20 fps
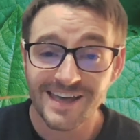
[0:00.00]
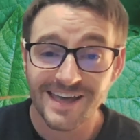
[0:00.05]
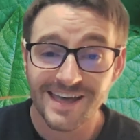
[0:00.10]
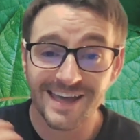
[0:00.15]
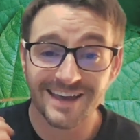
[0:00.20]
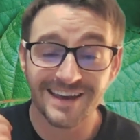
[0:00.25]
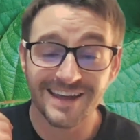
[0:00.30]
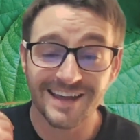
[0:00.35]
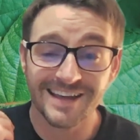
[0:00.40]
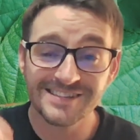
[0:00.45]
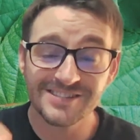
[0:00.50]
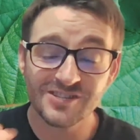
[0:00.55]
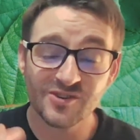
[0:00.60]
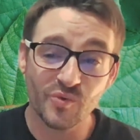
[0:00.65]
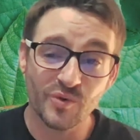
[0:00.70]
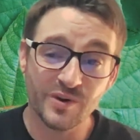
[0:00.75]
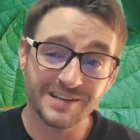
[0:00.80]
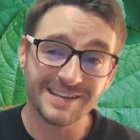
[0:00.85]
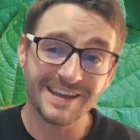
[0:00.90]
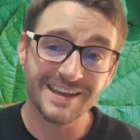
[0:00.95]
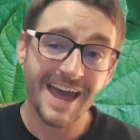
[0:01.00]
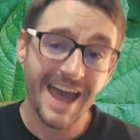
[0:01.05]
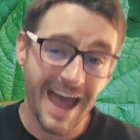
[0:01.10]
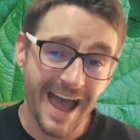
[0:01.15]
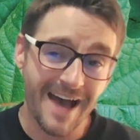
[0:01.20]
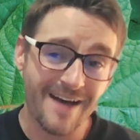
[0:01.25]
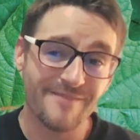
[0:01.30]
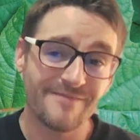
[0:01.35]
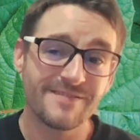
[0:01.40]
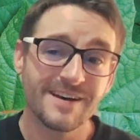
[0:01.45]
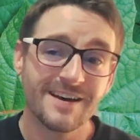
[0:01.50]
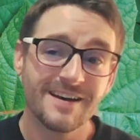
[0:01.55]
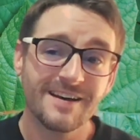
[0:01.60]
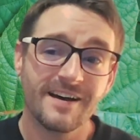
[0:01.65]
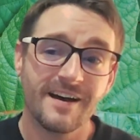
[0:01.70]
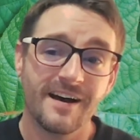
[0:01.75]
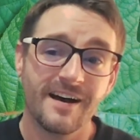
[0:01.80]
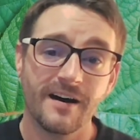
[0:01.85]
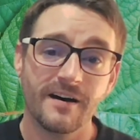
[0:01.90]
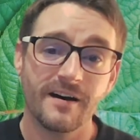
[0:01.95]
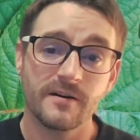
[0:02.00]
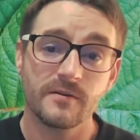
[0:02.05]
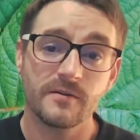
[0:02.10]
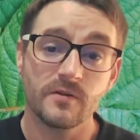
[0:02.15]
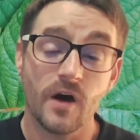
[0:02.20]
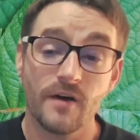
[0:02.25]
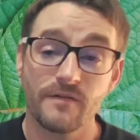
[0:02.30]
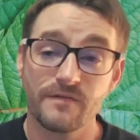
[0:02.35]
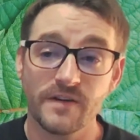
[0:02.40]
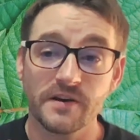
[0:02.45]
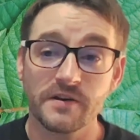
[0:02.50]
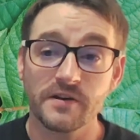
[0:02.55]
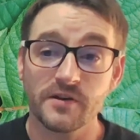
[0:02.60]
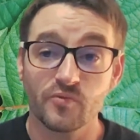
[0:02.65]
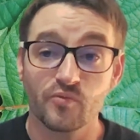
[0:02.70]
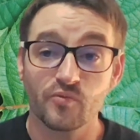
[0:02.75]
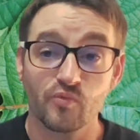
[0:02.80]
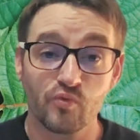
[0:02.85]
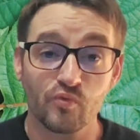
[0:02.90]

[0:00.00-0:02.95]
and it's going to have a very